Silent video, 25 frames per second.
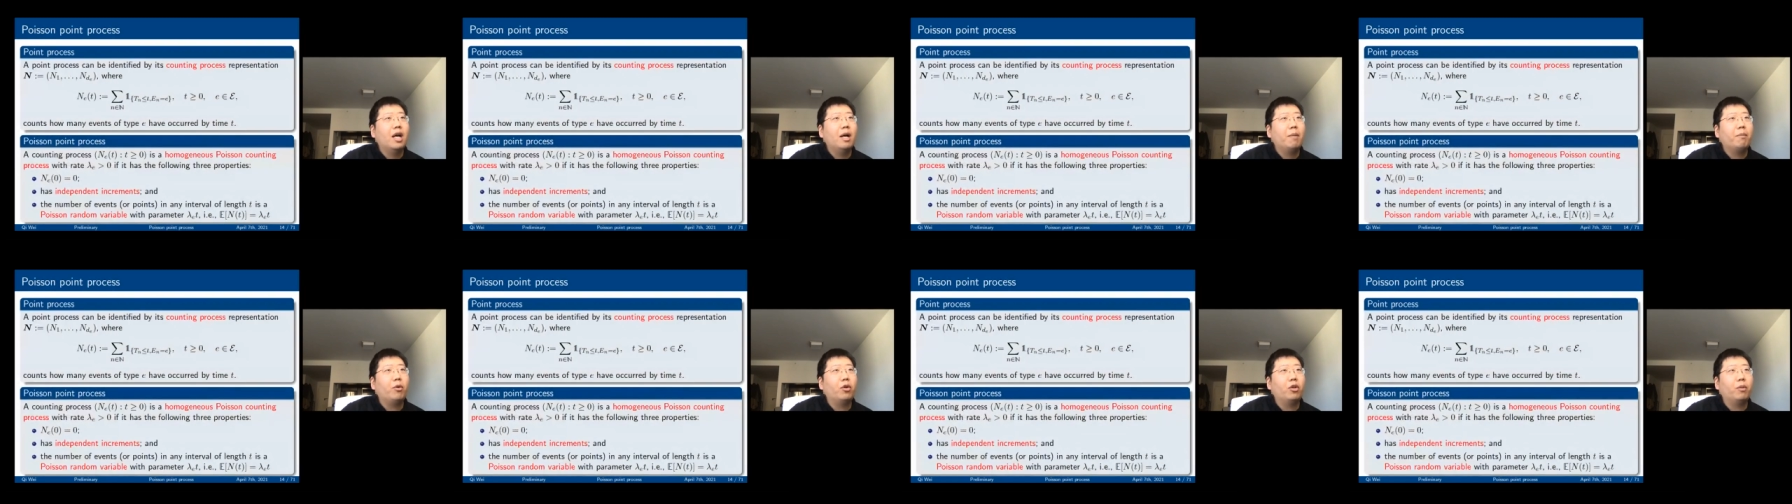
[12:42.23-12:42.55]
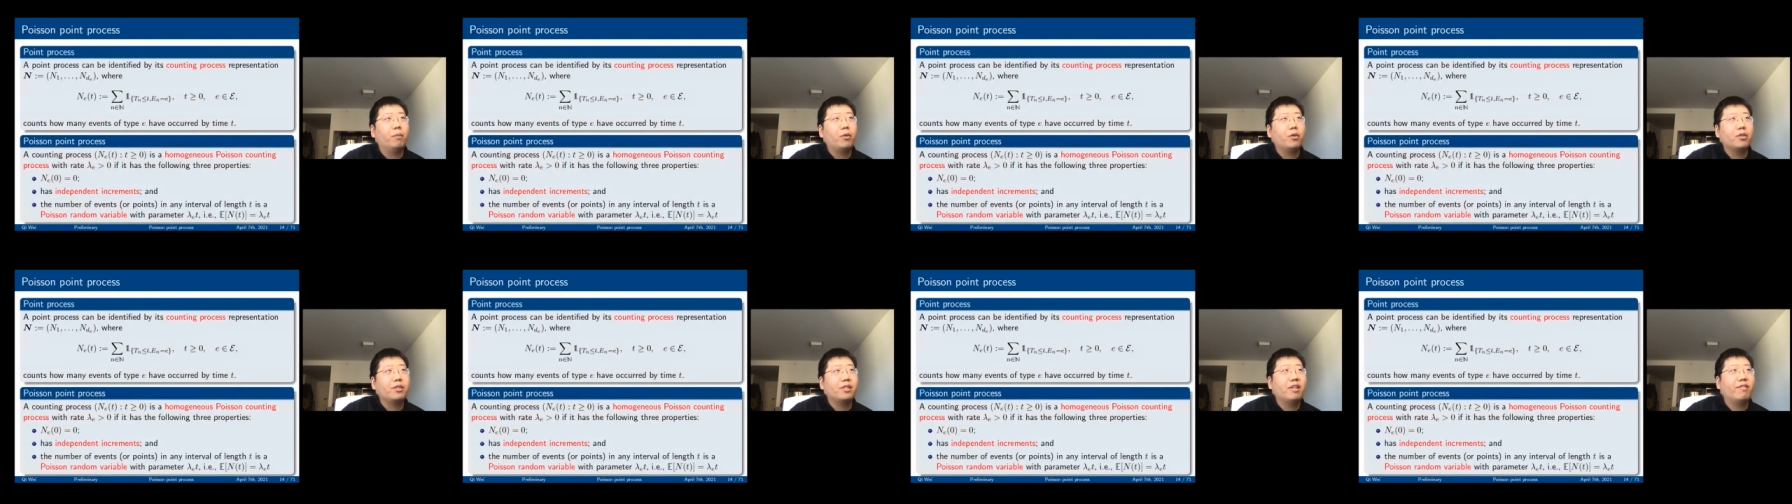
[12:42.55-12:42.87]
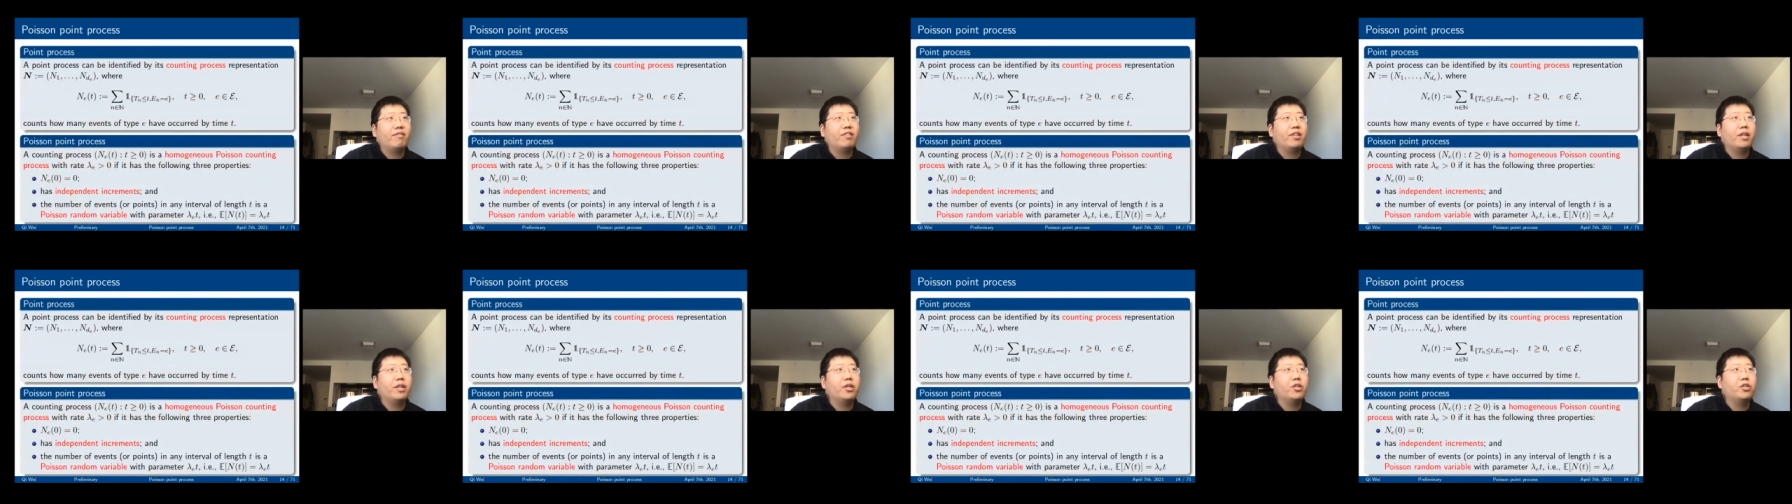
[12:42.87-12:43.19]
point process
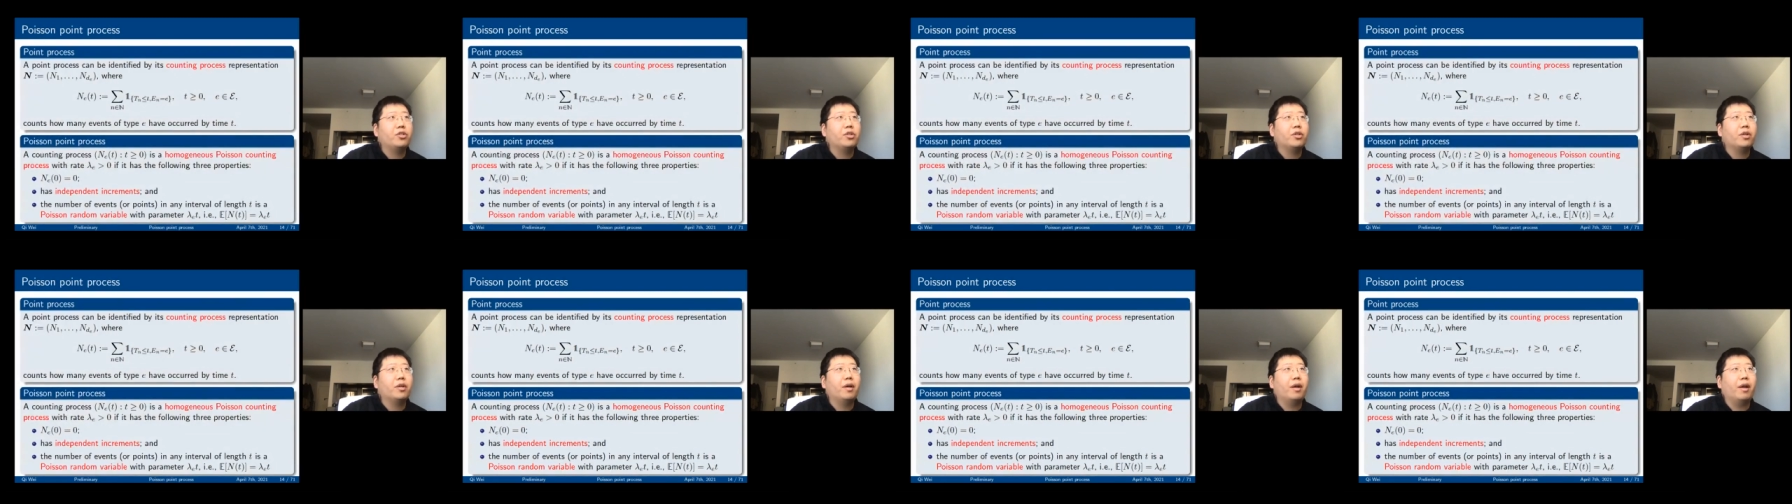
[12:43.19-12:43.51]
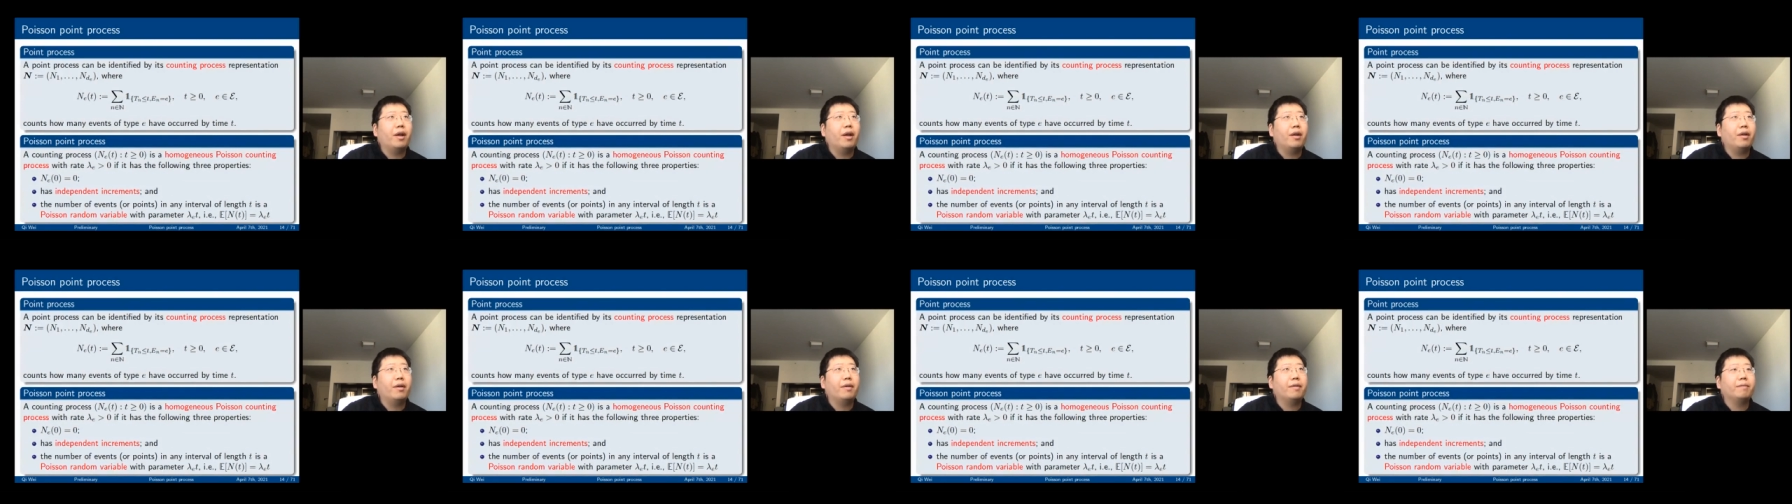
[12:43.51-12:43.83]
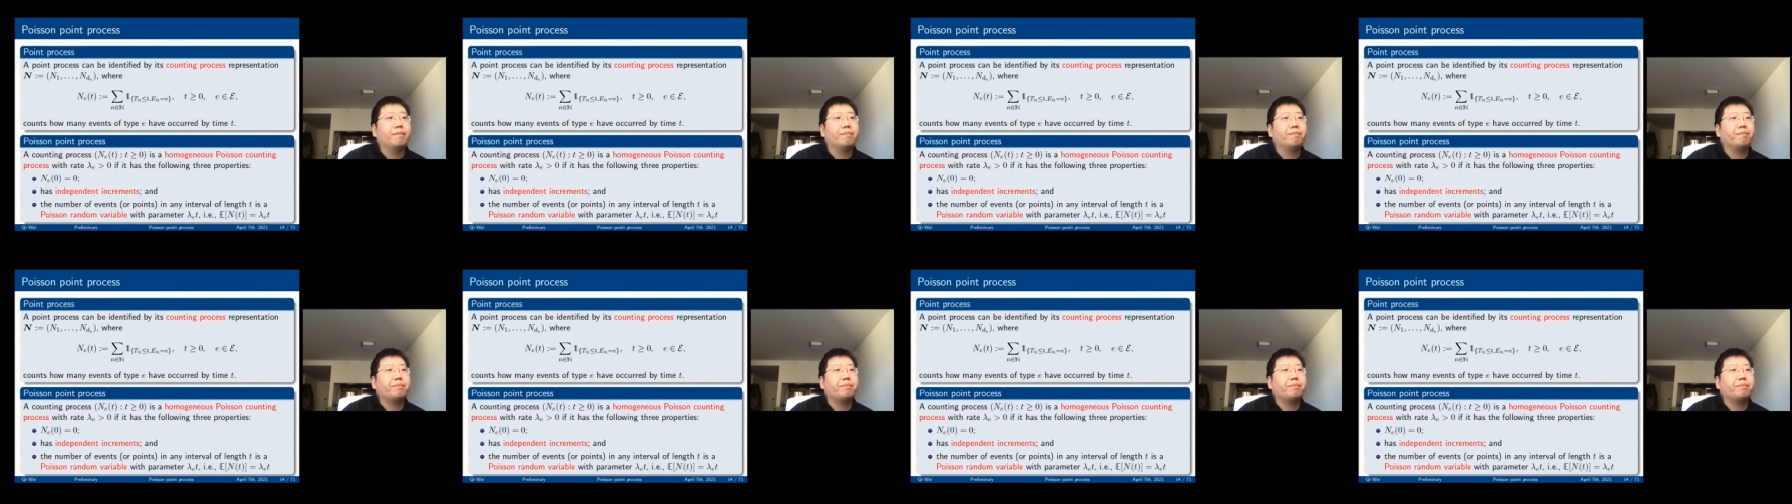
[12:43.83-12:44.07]
definition, and